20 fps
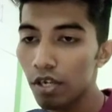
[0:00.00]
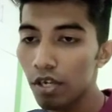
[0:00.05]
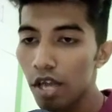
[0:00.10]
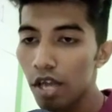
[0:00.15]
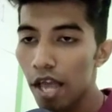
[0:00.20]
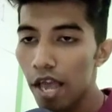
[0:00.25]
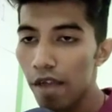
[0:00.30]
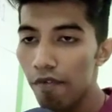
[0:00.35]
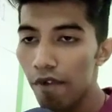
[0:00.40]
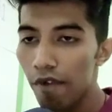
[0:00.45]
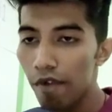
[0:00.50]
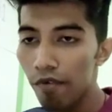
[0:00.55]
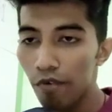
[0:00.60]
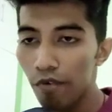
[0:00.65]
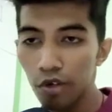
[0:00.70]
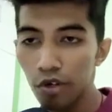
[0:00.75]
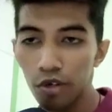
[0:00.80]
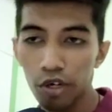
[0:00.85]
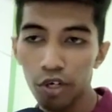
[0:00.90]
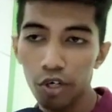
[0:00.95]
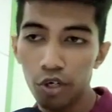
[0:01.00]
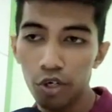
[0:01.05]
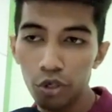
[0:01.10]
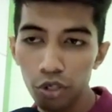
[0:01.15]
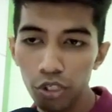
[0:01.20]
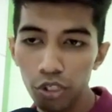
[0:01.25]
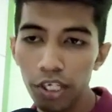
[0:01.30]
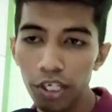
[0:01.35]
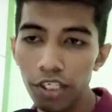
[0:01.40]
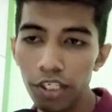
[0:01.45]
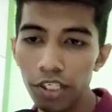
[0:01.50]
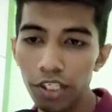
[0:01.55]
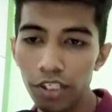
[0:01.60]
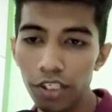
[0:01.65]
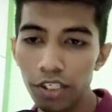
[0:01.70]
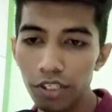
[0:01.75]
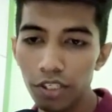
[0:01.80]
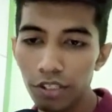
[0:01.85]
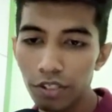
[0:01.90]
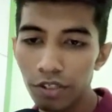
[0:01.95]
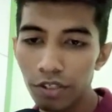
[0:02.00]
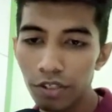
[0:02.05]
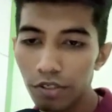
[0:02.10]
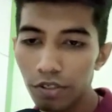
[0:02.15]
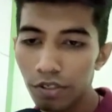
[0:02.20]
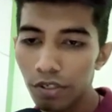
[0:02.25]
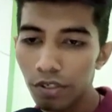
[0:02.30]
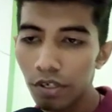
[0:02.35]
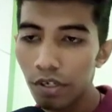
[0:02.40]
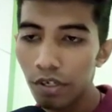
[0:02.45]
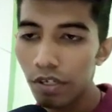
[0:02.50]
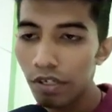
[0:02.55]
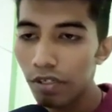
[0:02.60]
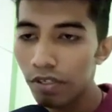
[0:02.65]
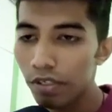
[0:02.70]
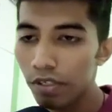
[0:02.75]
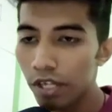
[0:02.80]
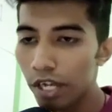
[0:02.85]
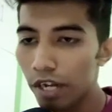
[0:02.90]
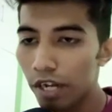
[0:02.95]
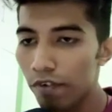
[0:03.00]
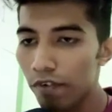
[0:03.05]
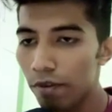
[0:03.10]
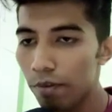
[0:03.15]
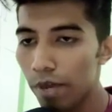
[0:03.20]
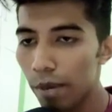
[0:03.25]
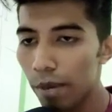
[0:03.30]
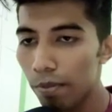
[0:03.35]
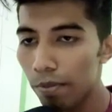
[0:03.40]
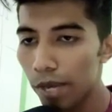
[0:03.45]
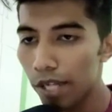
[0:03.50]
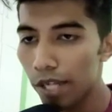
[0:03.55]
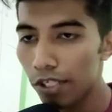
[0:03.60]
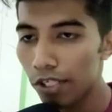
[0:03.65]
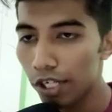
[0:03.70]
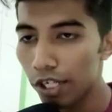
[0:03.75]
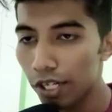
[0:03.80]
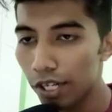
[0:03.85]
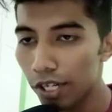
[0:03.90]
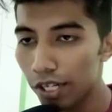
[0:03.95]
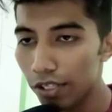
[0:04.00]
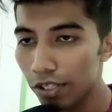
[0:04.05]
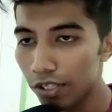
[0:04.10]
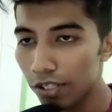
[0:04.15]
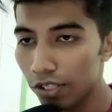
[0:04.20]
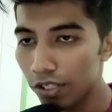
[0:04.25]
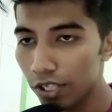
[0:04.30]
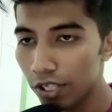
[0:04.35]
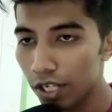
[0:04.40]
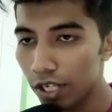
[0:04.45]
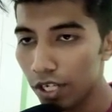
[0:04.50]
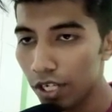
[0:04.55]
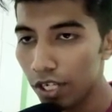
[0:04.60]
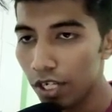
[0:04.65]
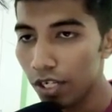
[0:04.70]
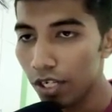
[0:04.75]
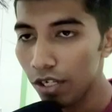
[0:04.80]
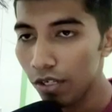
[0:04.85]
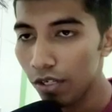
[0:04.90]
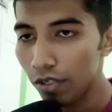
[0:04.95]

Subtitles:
And when we will want to do this, there will be a magic. Let's see.